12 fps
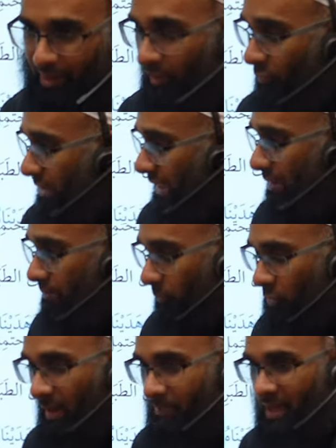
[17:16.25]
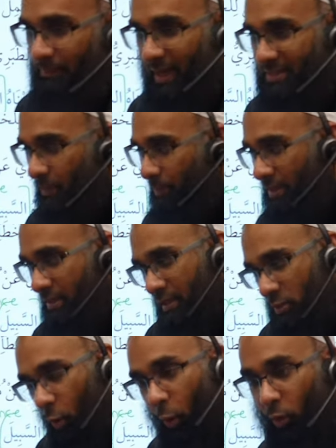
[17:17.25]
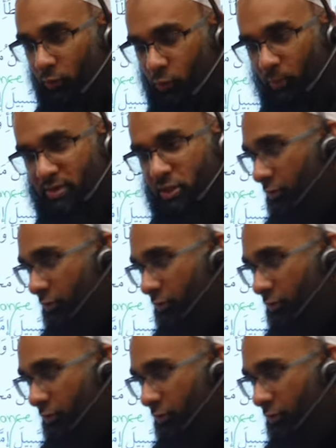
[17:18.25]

And if you take Abdullah ibn Abbas' opinion, it's all to do with his